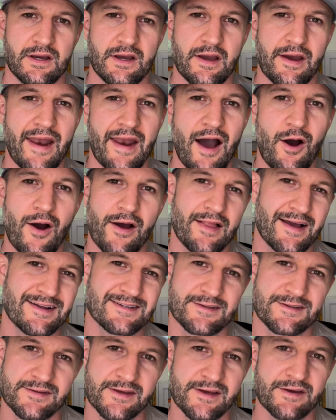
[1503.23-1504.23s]
And how I like
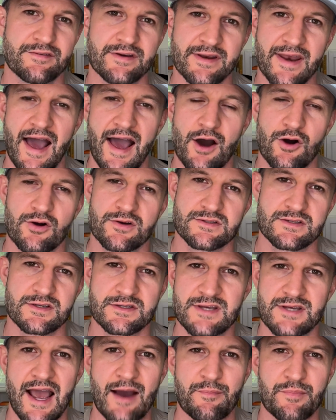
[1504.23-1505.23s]
to think of it now is
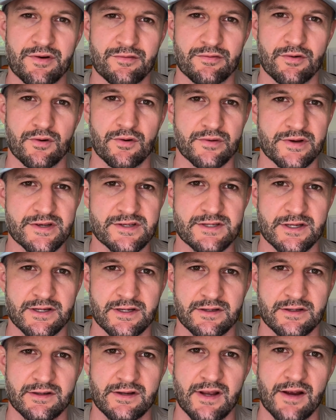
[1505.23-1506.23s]
this happened for a
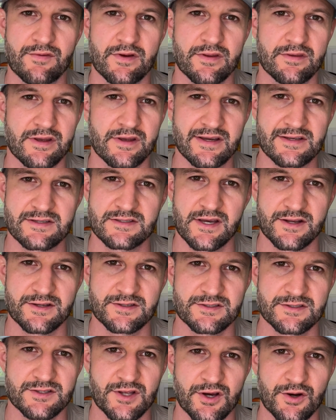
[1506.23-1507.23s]
reason. Everything is set
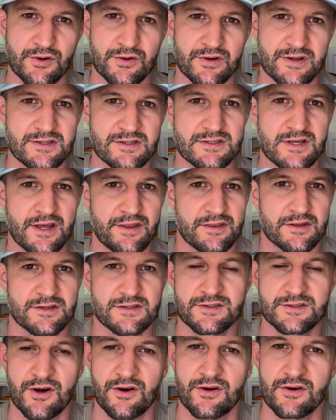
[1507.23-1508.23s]
in stone. It's set in the
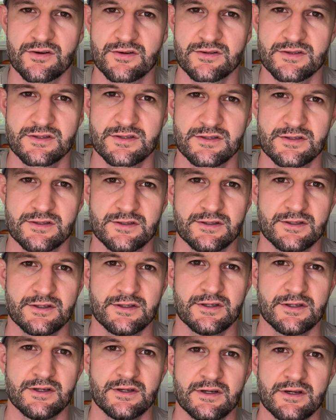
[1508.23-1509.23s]
stars.
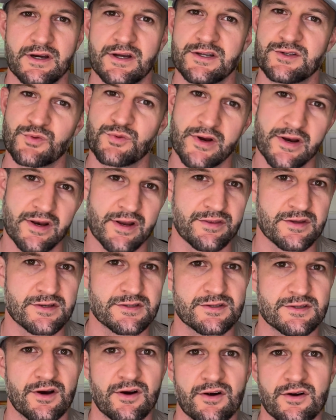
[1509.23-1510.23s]
It's written in the
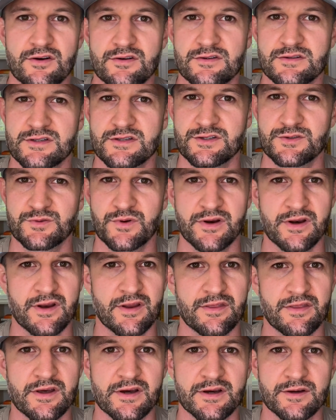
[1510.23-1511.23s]
stars. It's written
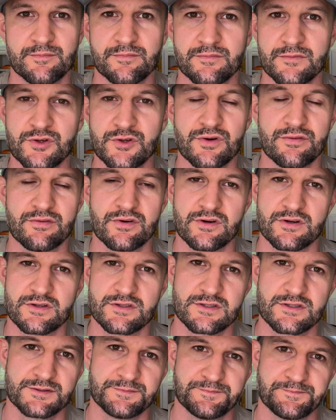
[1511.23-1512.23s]
in the
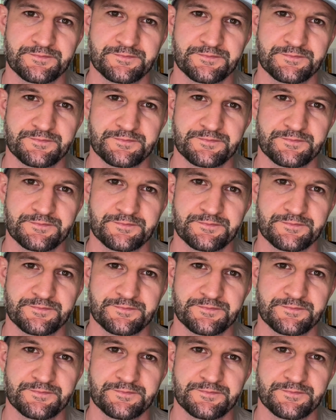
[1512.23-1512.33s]
universe.